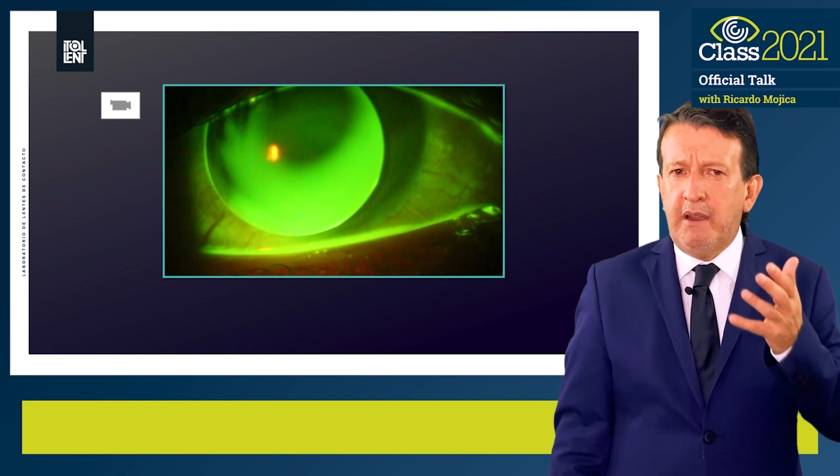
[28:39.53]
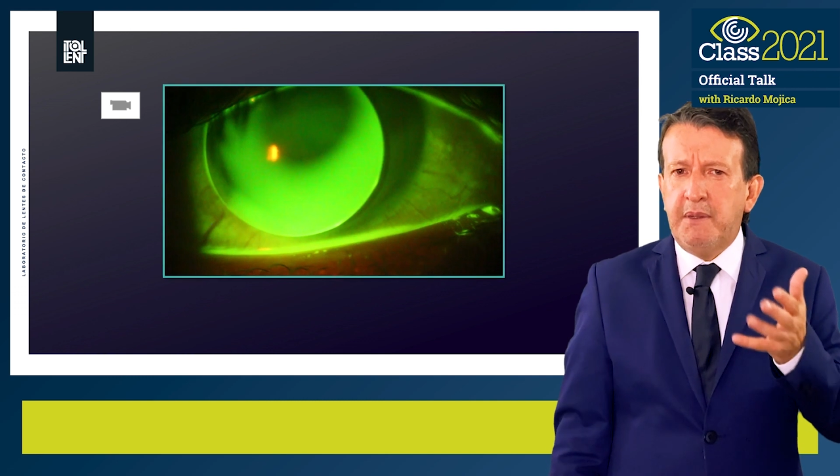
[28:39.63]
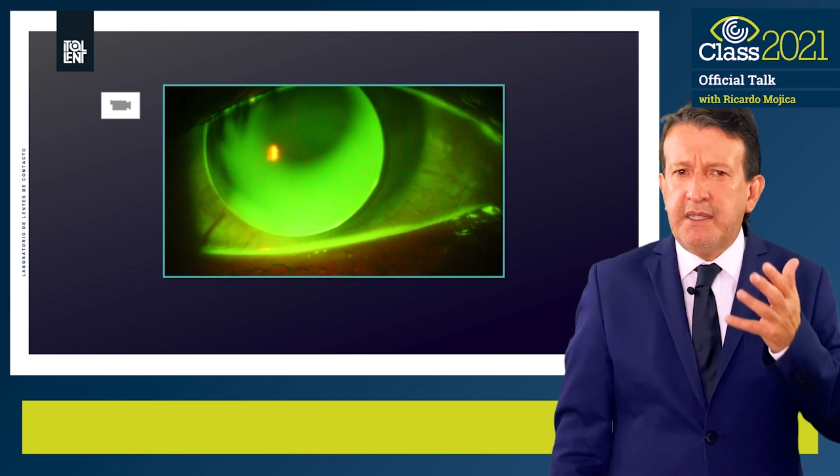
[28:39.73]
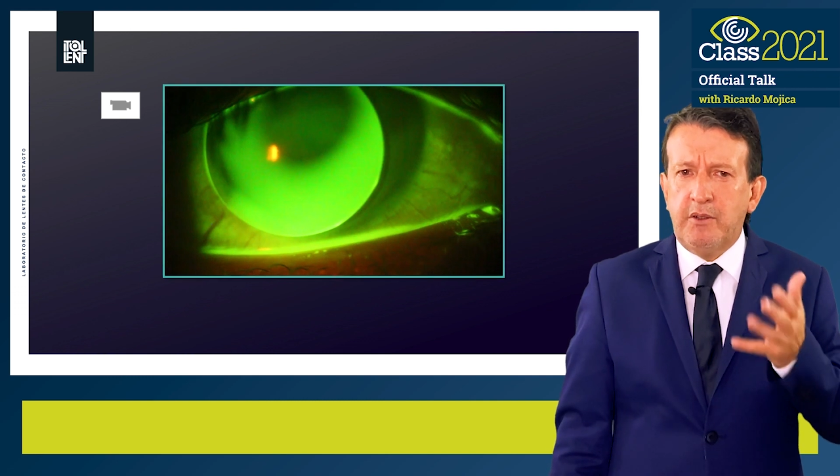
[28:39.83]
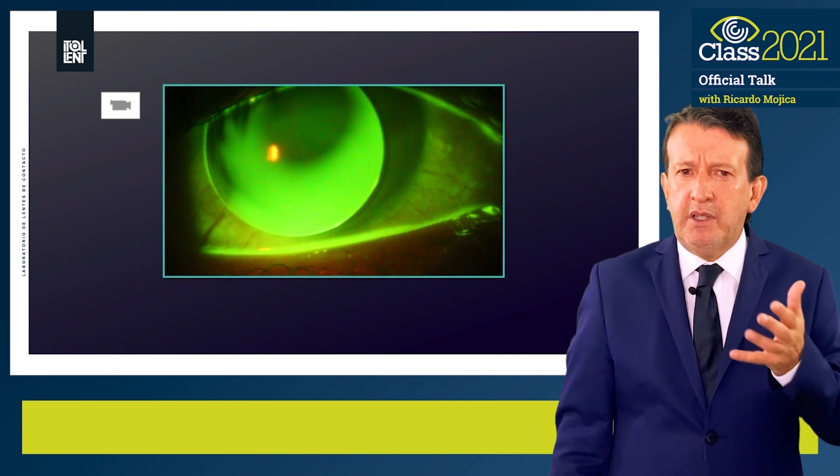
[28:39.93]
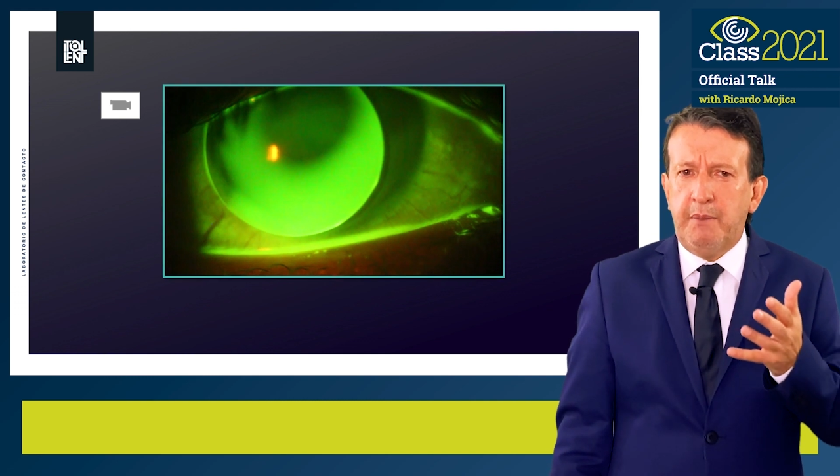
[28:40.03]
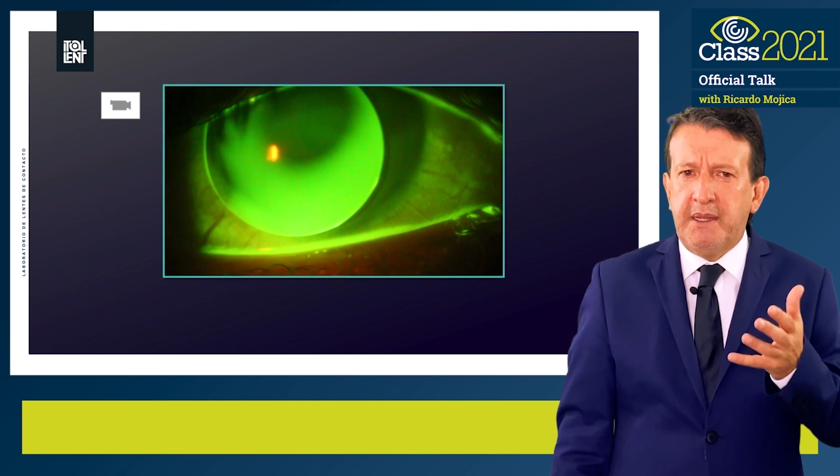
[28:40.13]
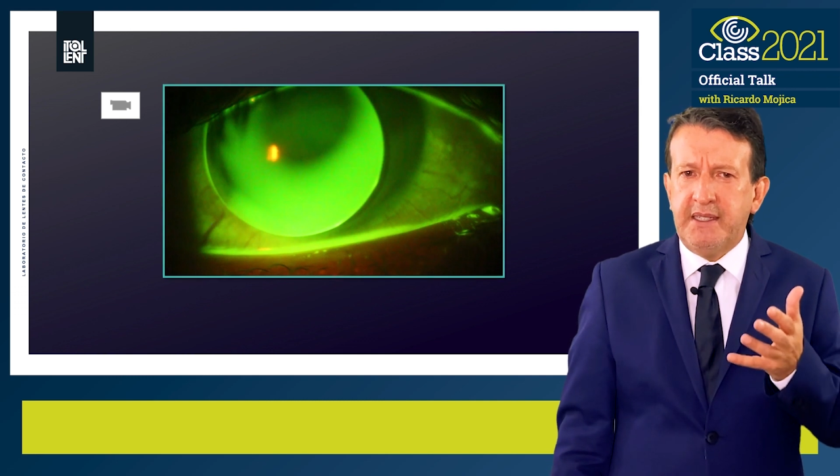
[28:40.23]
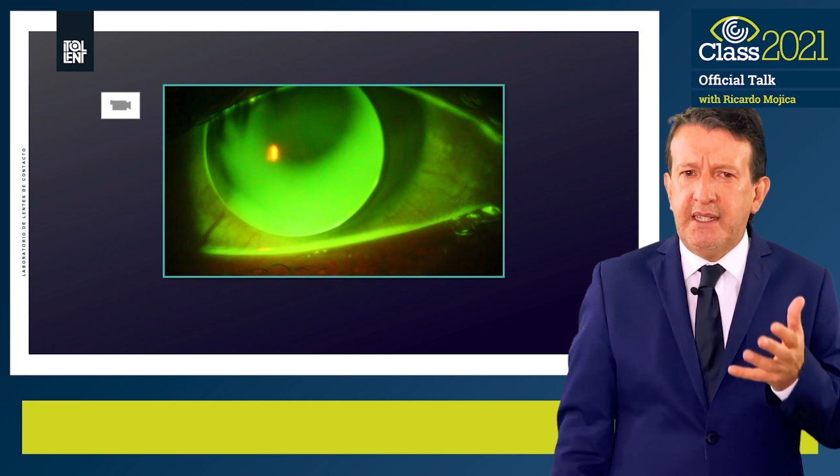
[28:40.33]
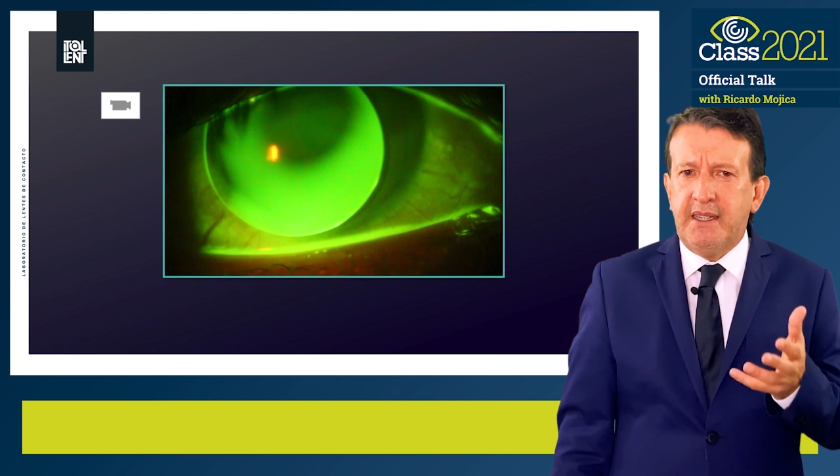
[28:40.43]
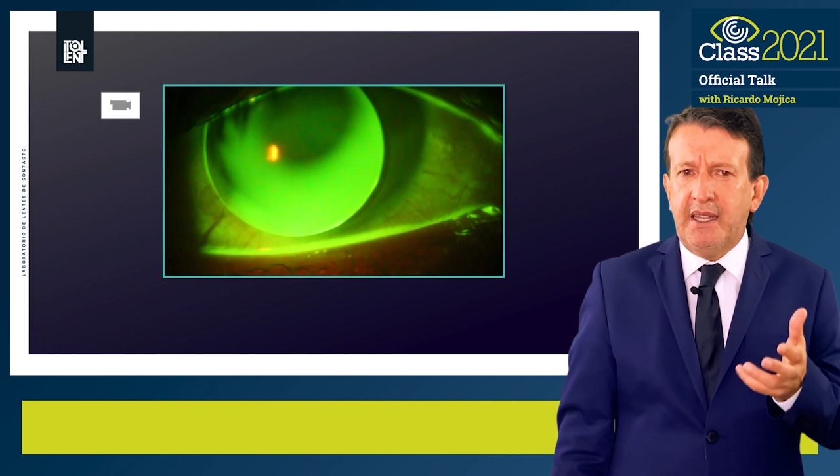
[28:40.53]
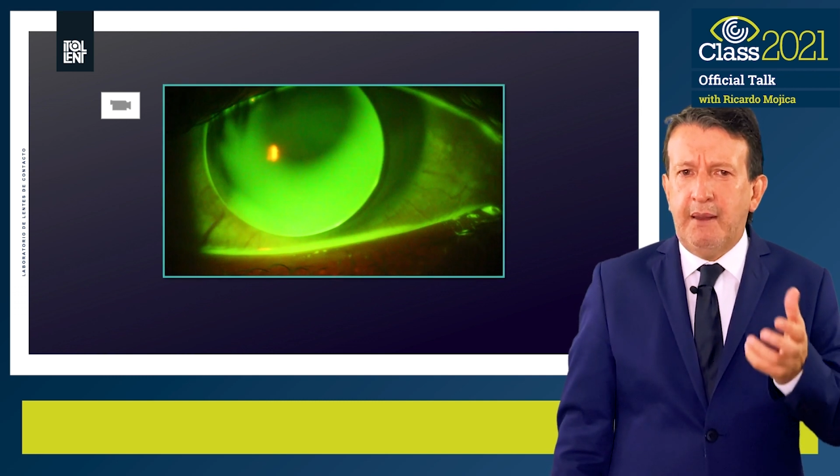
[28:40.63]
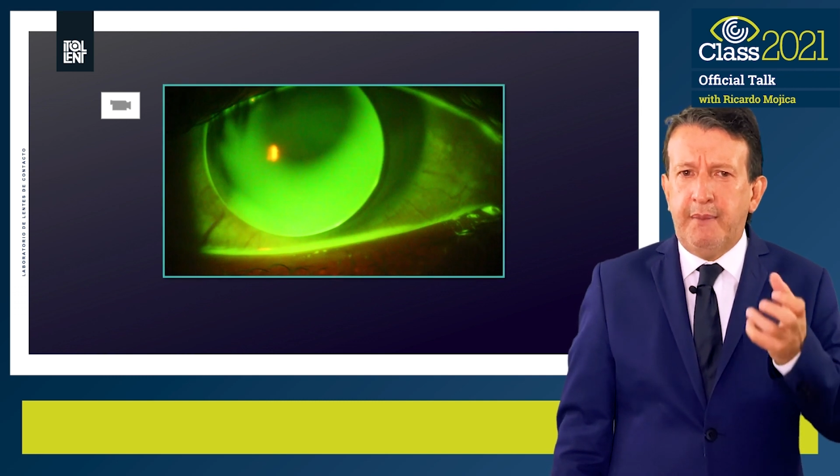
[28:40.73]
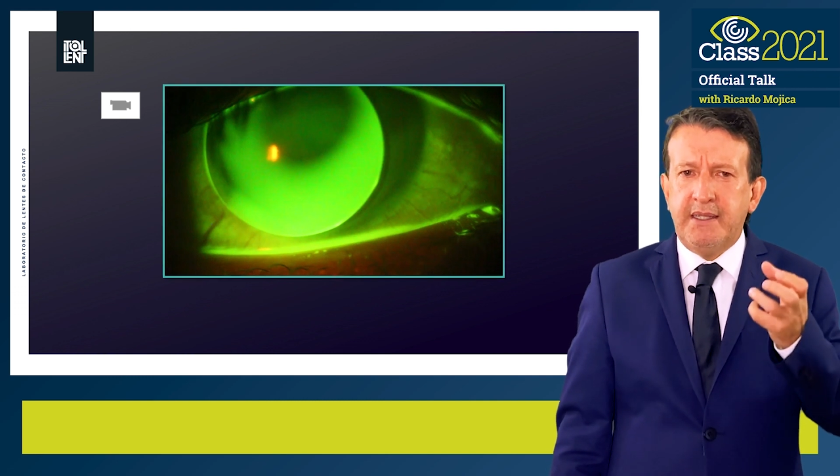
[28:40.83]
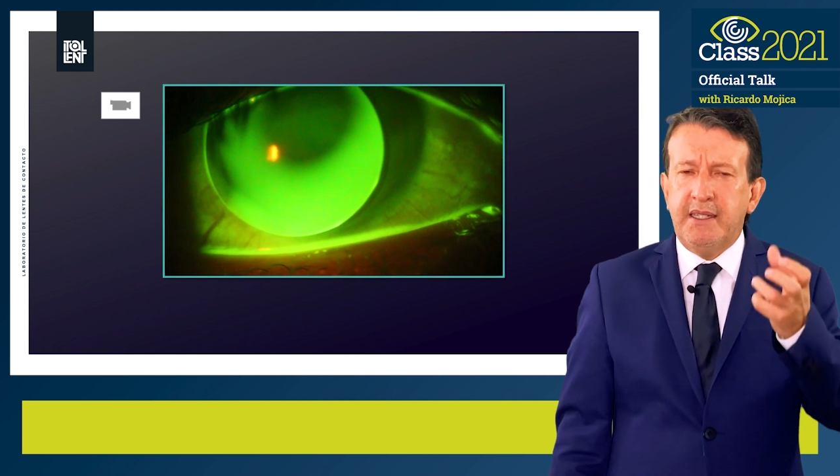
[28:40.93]
that he has to
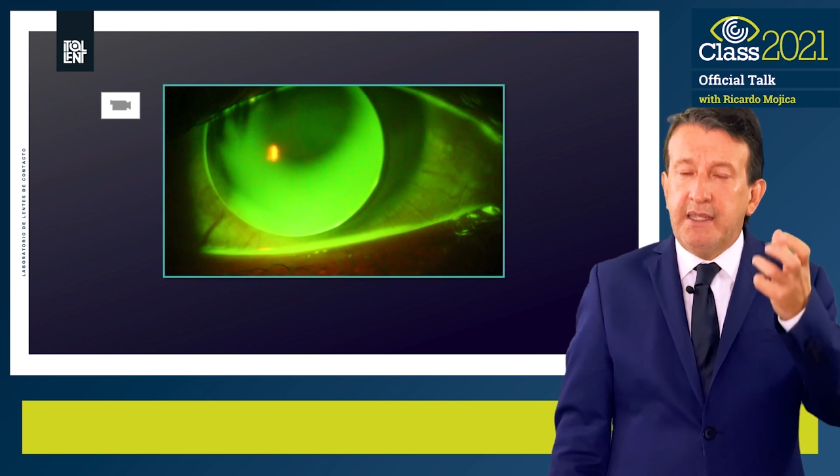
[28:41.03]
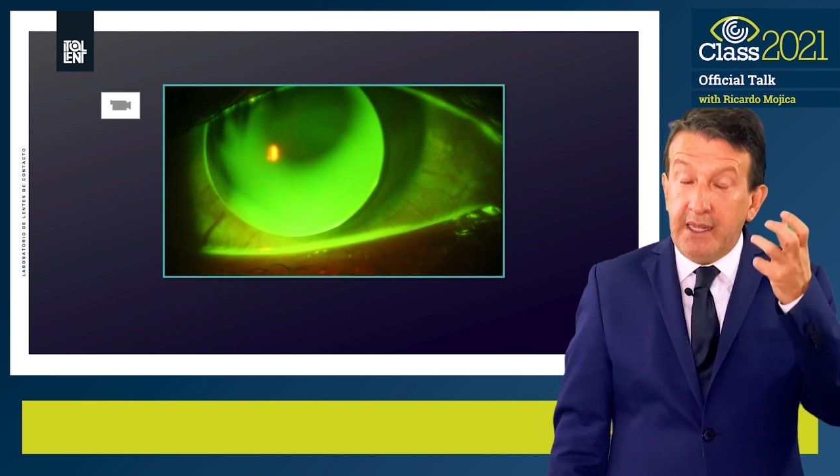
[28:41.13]
press his